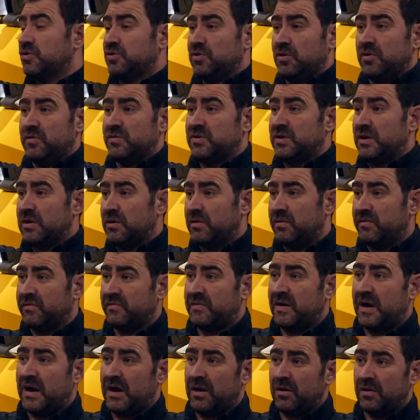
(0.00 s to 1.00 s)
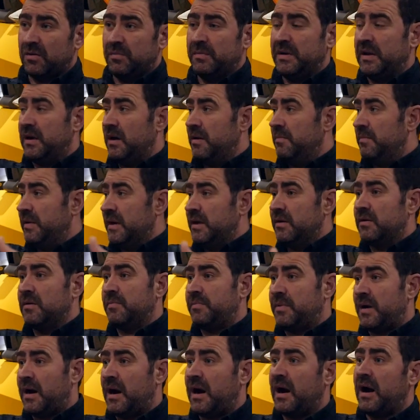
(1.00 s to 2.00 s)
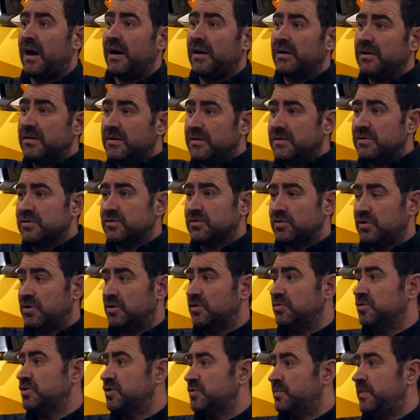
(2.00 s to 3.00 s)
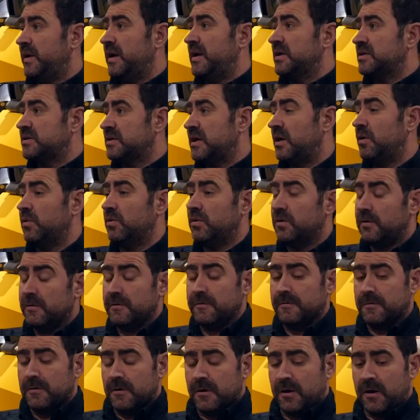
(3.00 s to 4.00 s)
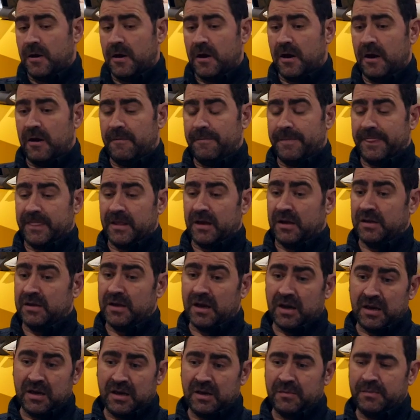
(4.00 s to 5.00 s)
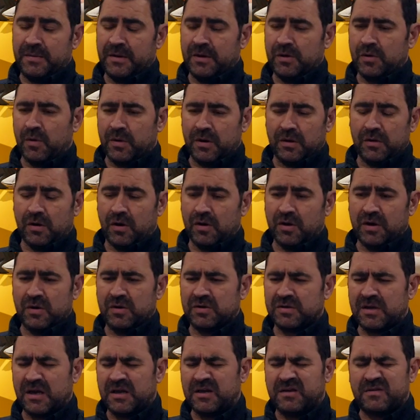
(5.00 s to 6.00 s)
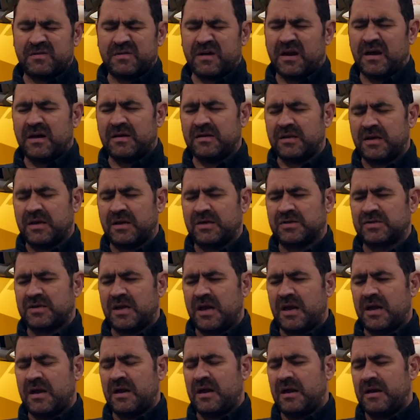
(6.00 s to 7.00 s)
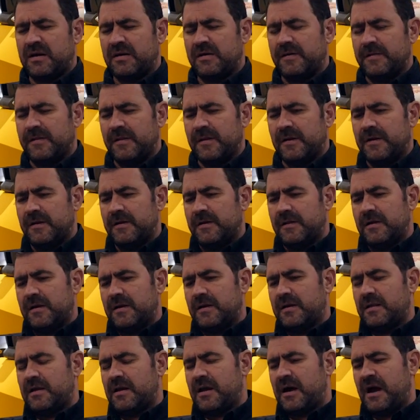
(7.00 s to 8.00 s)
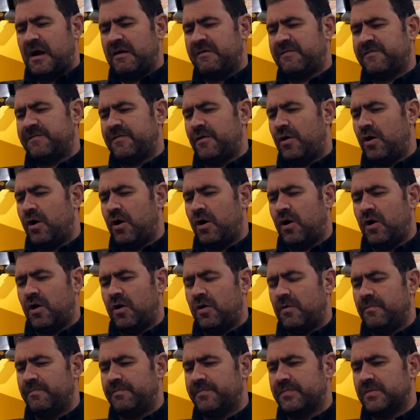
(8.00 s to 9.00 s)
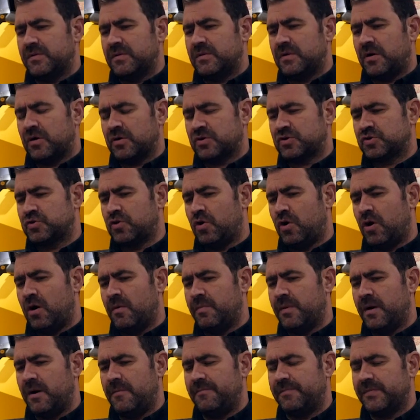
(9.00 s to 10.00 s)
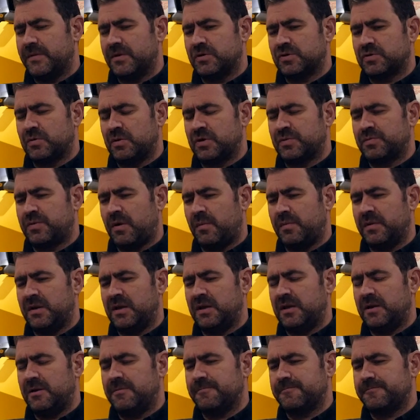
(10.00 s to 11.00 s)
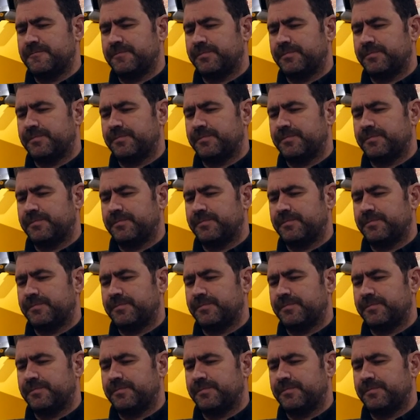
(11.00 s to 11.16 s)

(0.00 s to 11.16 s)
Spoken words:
So single file, a metre apart, so you can space out. And yeah, he'd been going along. It was like I say, R4 October, so it was probably